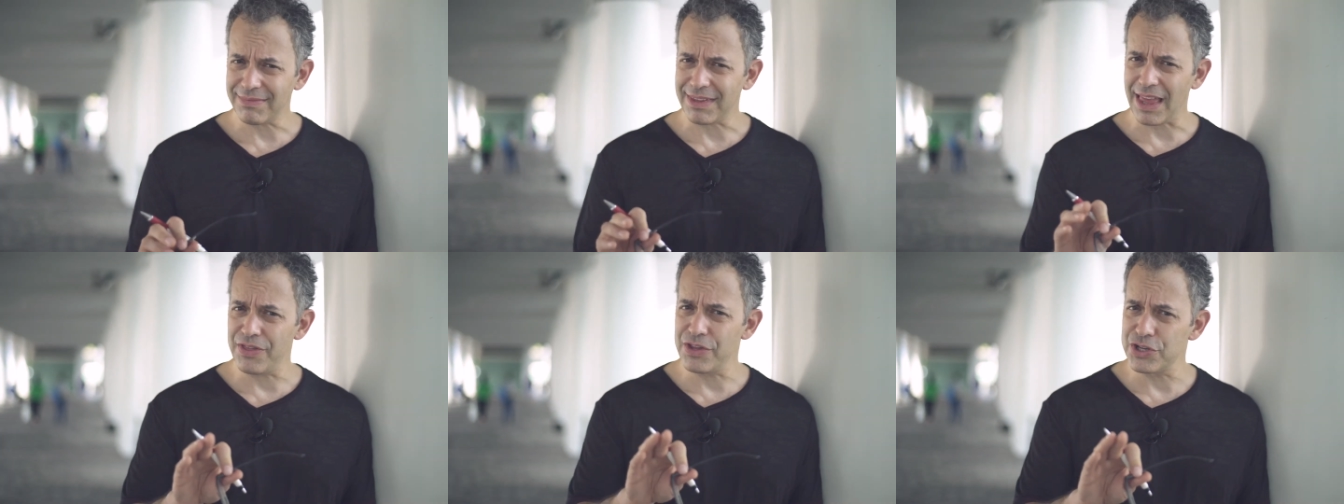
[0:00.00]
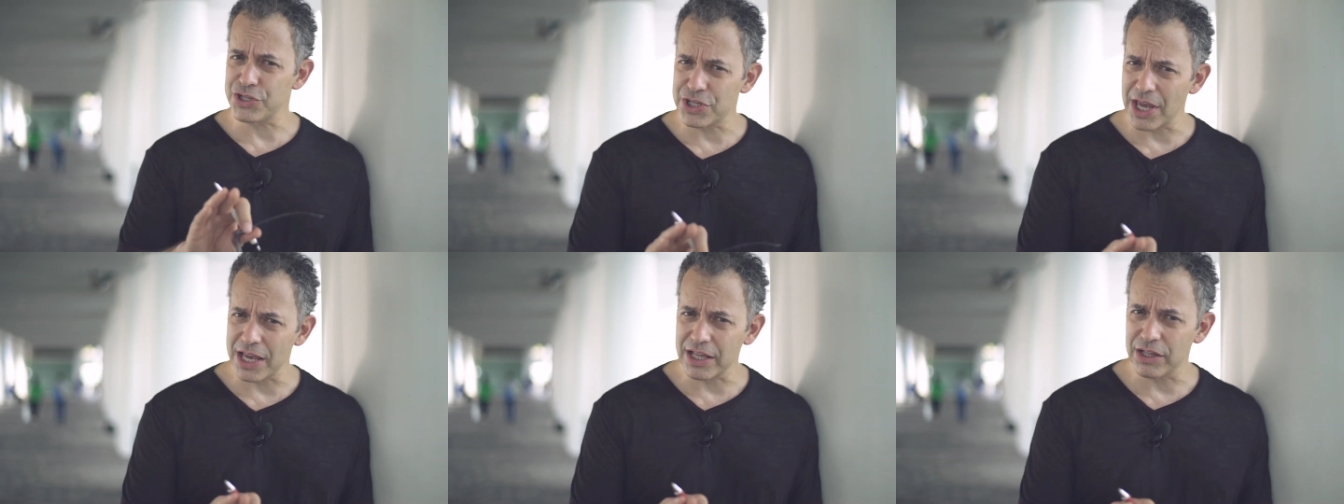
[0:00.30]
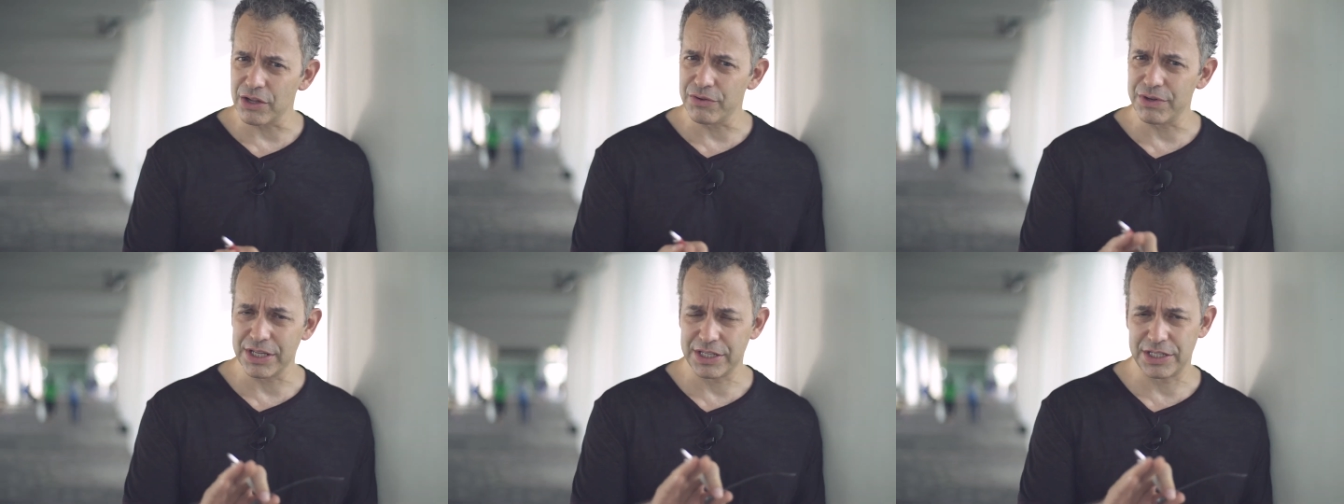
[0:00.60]
The
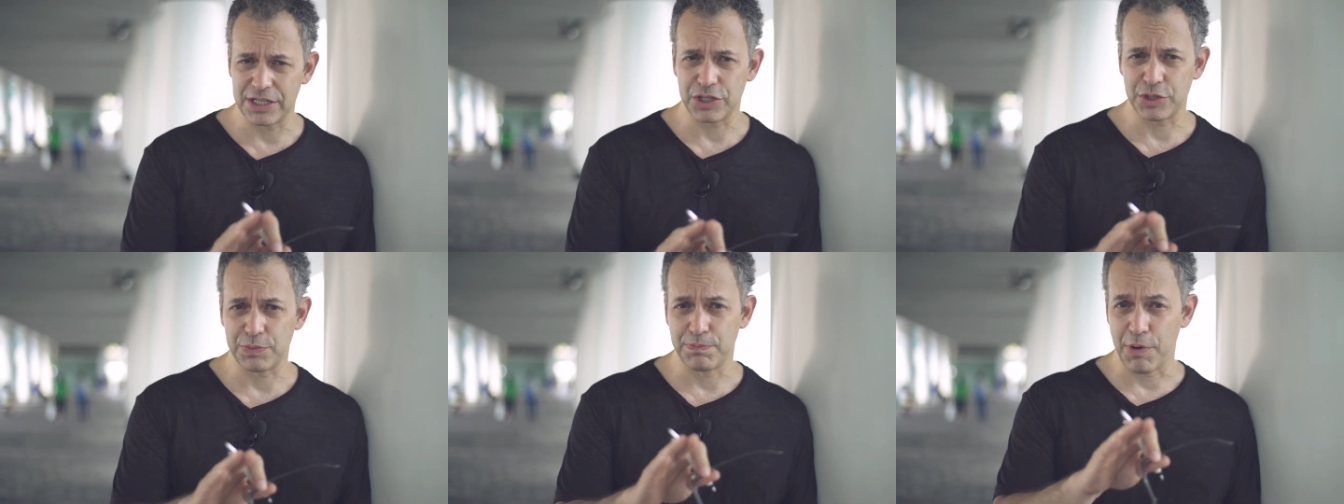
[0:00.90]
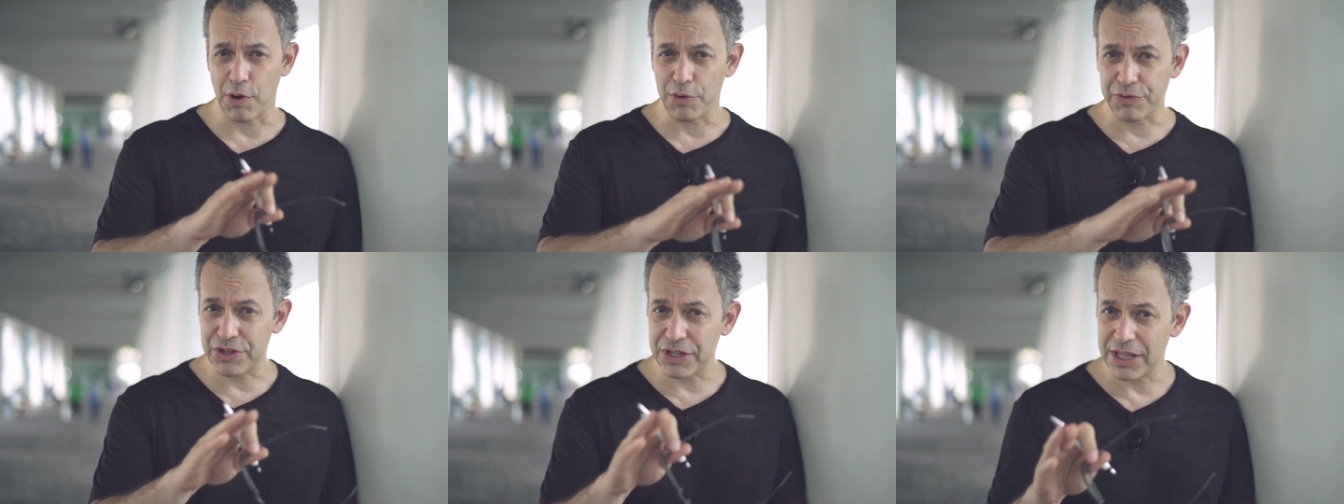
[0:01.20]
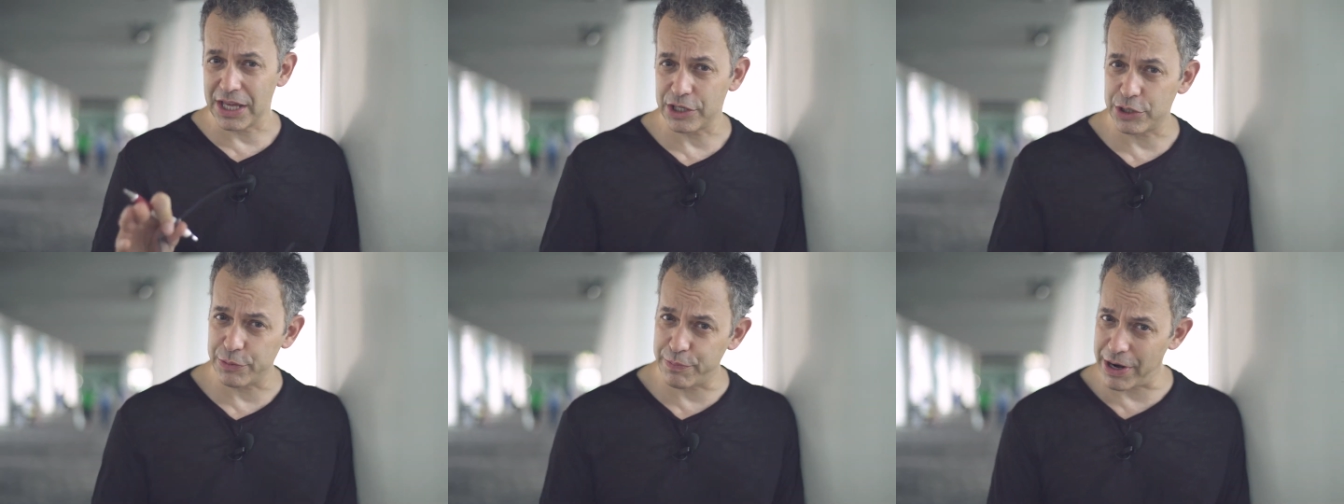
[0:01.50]
cyclone exists both in
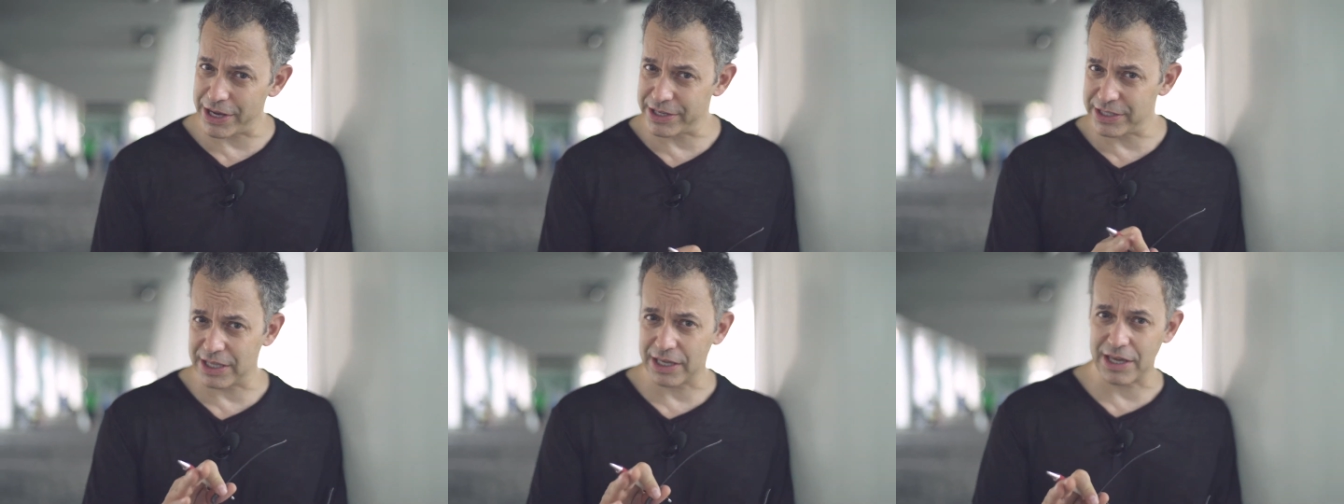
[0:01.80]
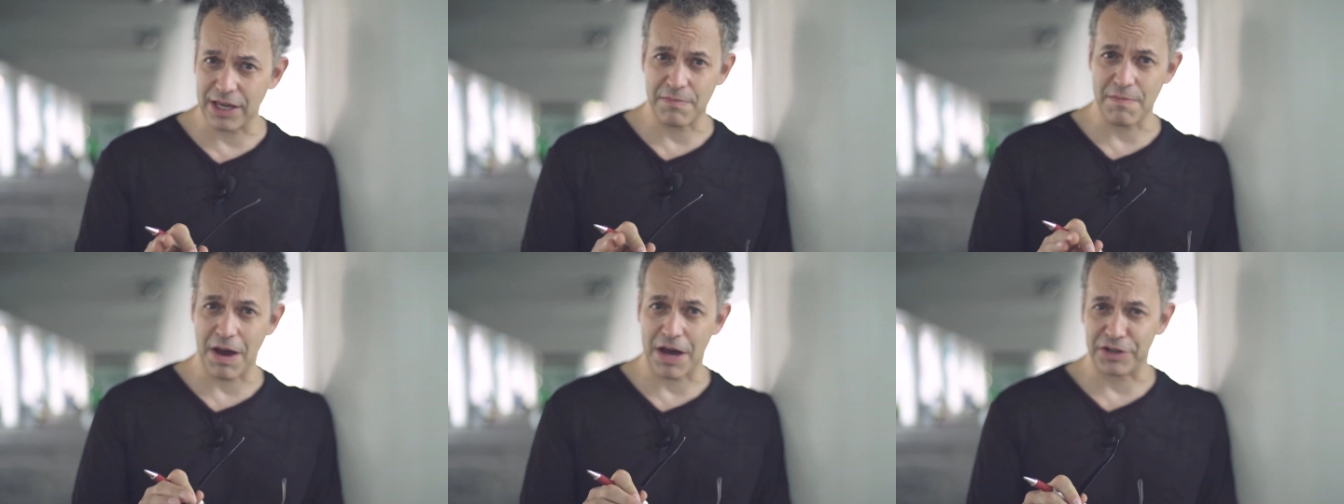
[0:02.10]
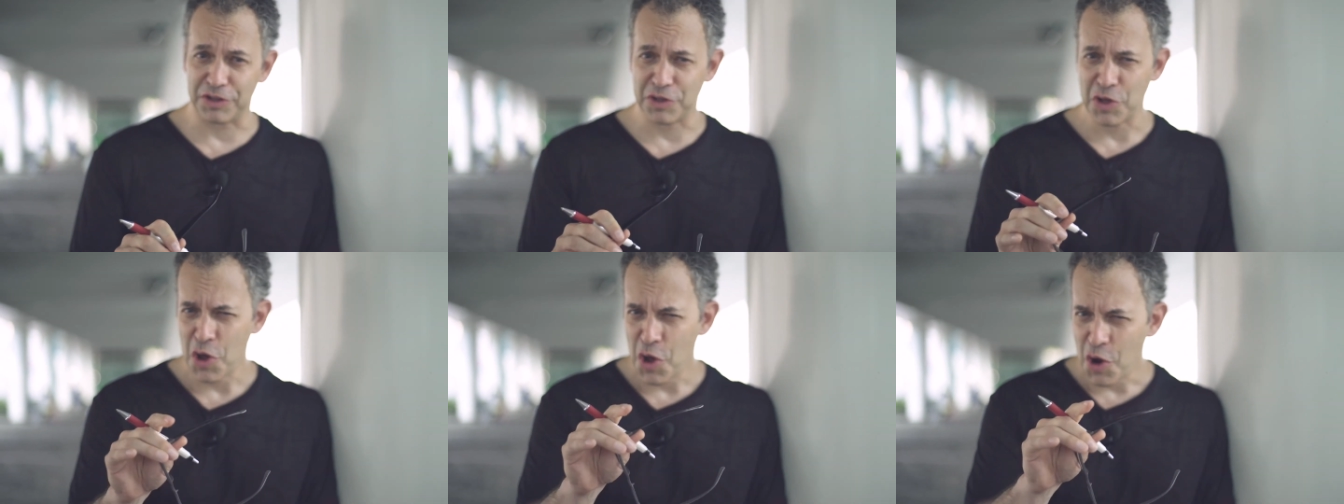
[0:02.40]
the enterprise thinking
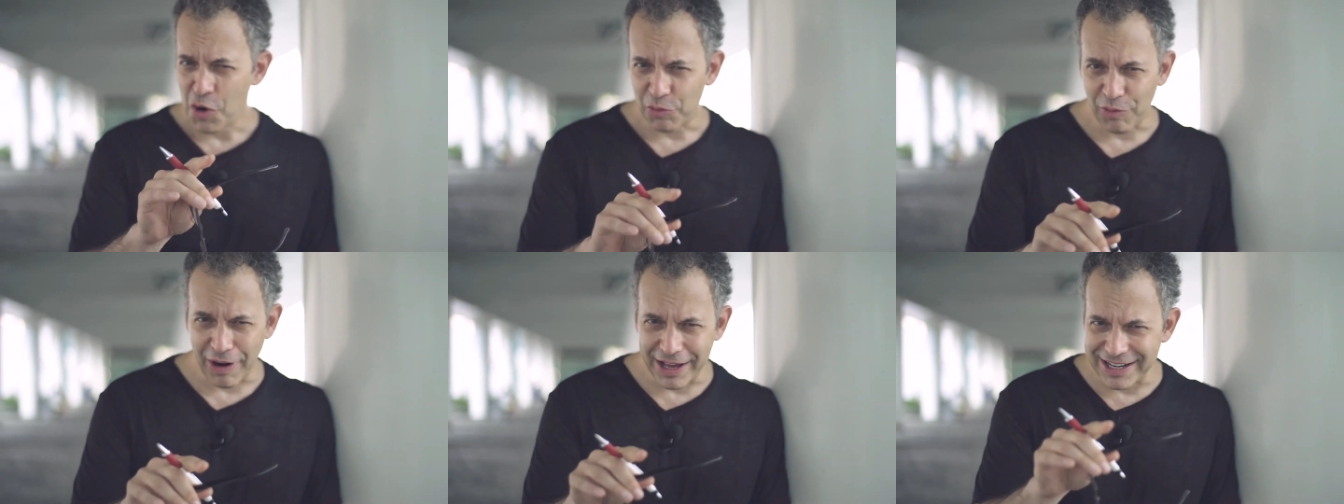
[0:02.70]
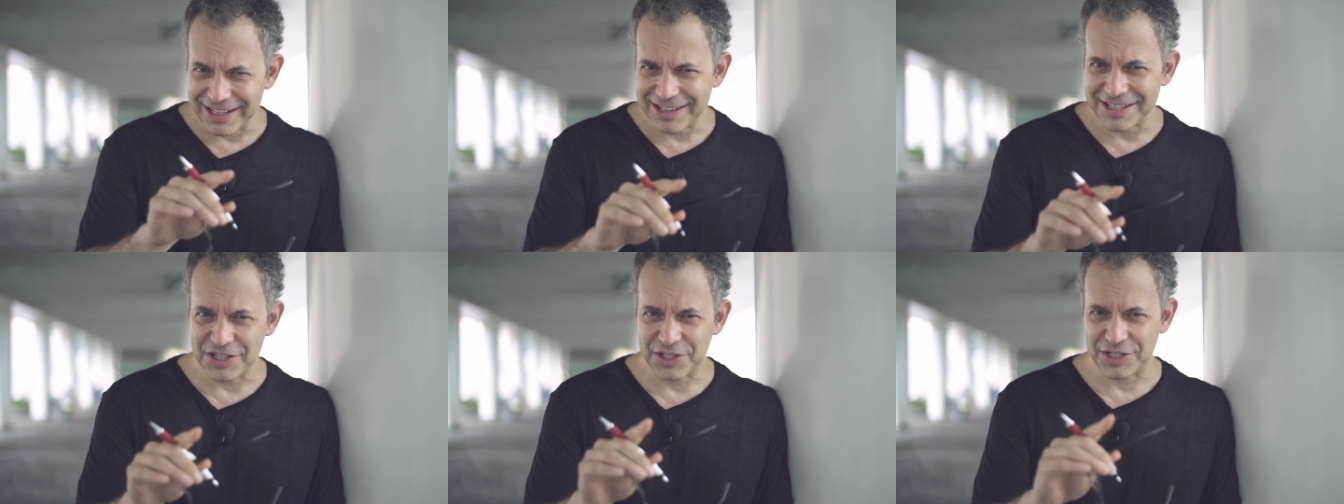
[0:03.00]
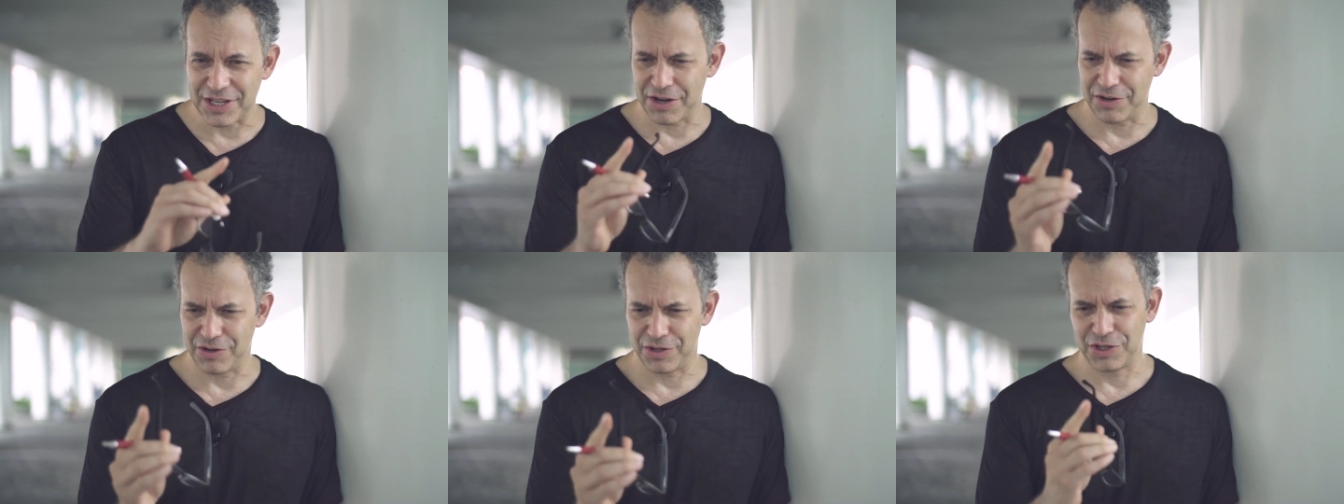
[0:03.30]
model. Right in the
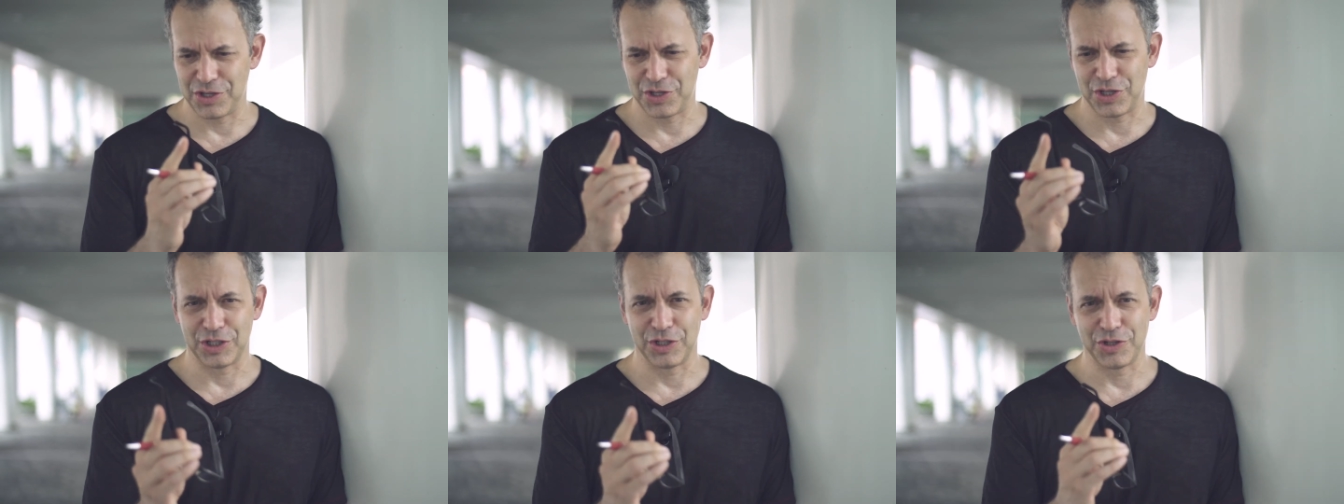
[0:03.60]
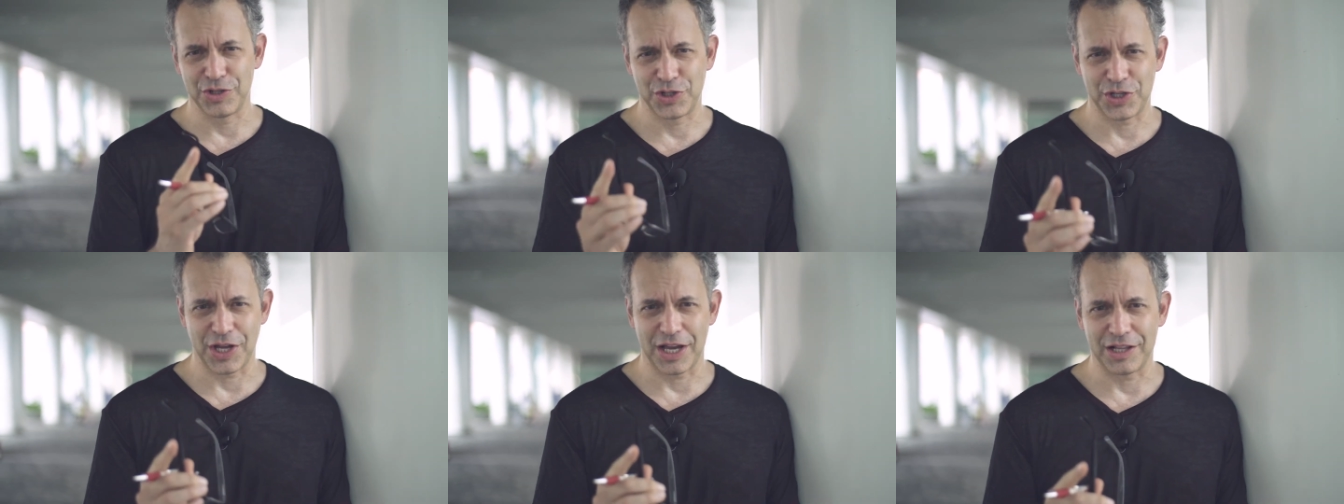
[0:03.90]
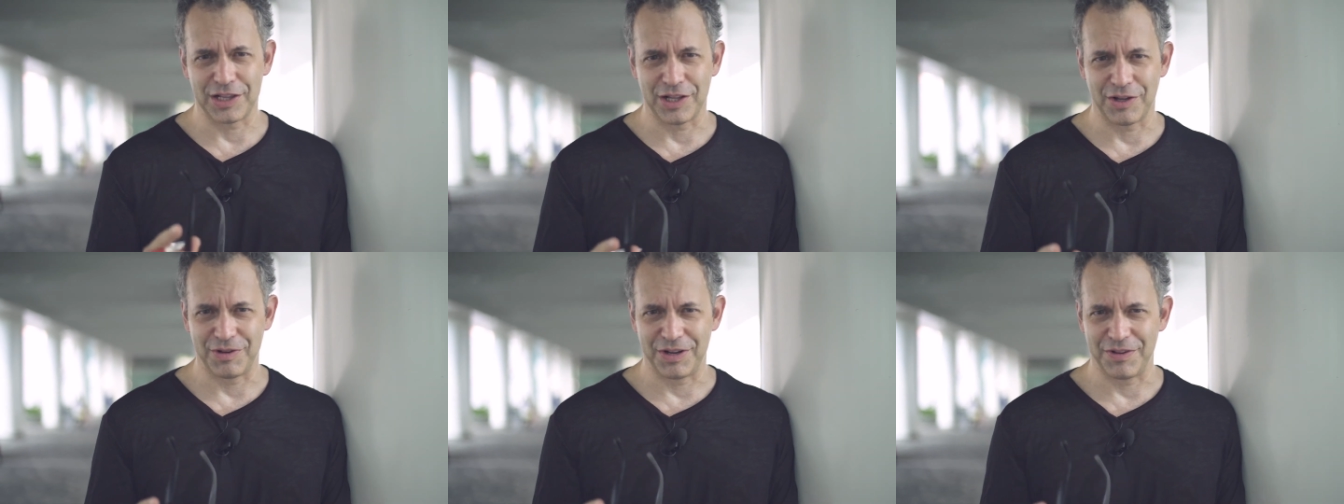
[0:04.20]
center, there's a little
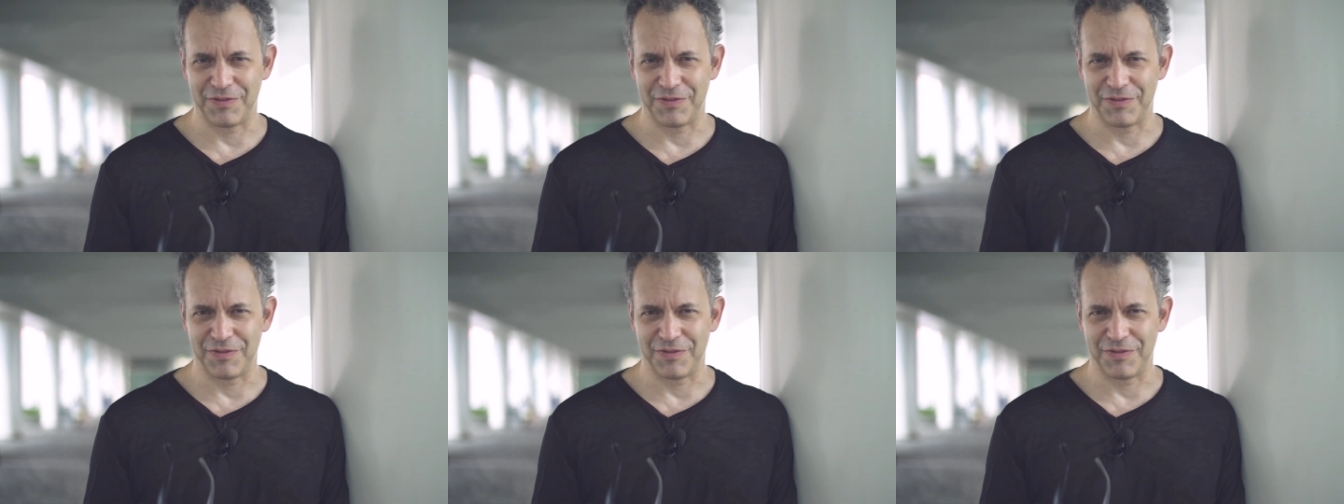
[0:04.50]
cyclone.